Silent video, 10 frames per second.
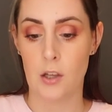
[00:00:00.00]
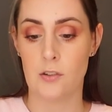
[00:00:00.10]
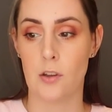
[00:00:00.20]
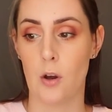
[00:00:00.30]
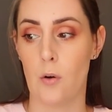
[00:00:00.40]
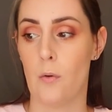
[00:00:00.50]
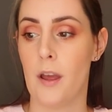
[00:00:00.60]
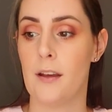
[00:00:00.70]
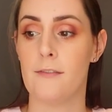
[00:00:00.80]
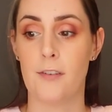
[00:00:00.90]
So,
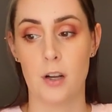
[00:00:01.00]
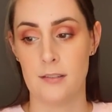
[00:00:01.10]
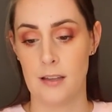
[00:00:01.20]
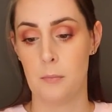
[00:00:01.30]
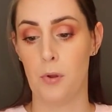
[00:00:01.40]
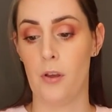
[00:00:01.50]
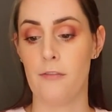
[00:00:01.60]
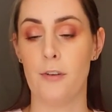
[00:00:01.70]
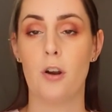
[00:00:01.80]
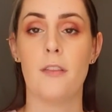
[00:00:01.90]
for example,
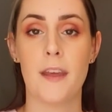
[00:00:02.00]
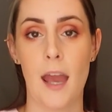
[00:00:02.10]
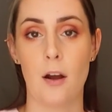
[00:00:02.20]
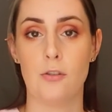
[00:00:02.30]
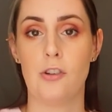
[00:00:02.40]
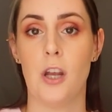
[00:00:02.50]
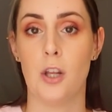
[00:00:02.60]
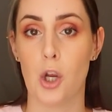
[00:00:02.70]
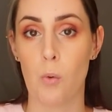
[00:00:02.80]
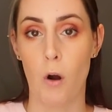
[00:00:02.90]
if you're on the couch
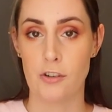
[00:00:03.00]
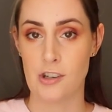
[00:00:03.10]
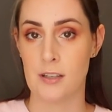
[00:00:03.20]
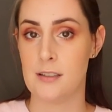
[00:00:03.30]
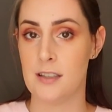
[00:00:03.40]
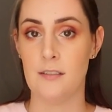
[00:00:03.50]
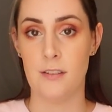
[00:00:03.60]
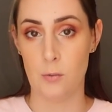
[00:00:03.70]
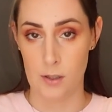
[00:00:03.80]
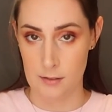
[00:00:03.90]
and you're watching
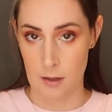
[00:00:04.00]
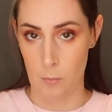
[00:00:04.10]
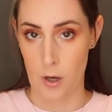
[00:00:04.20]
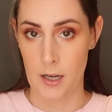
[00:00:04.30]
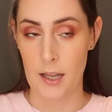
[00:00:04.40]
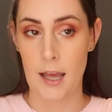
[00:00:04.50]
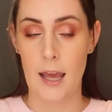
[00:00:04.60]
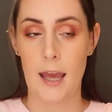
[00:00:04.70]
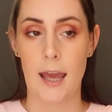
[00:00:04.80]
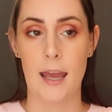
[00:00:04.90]
TV with someone
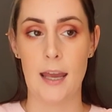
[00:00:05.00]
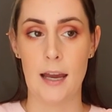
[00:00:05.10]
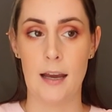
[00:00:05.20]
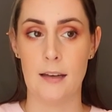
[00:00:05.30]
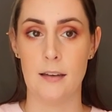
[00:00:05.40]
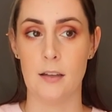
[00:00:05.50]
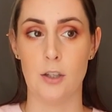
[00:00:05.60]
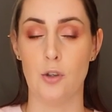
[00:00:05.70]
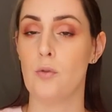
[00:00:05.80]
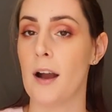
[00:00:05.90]
and
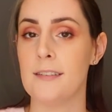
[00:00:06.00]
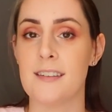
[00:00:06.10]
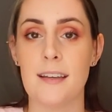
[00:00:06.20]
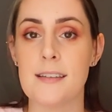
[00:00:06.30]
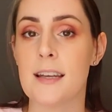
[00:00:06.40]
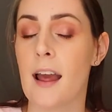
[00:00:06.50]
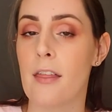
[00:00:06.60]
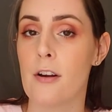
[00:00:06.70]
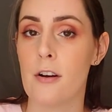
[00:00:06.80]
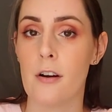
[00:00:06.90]
you guys get
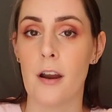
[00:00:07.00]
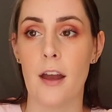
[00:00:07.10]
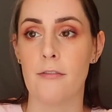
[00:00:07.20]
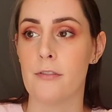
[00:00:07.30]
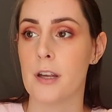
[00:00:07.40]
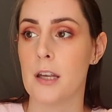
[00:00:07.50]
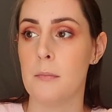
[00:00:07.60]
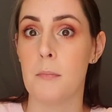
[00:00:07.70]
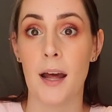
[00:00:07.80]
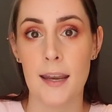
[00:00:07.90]
together every
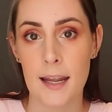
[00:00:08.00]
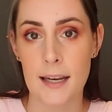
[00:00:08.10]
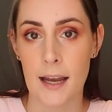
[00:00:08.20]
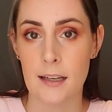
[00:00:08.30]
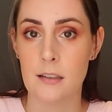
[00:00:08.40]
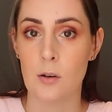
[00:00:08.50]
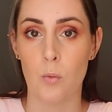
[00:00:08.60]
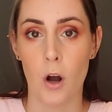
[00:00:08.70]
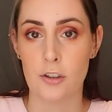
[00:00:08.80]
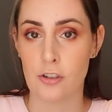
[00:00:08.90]
Monday night to
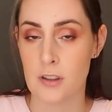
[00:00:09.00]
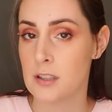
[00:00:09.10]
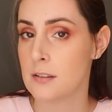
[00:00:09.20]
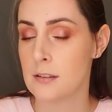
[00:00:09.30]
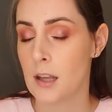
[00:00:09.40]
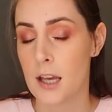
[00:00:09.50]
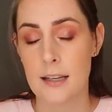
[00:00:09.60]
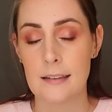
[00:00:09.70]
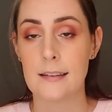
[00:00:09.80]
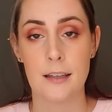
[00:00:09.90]
watch this
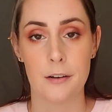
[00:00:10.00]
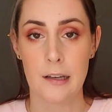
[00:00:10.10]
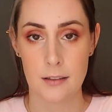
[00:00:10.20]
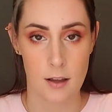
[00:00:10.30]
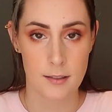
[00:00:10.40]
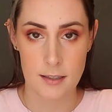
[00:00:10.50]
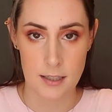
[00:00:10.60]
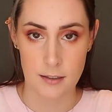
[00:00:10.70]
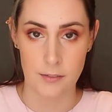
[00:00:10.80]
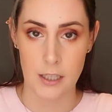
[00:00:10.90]
series on the
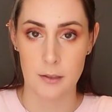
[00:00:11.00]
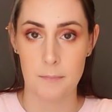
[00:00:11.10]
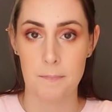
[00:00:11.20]
TV,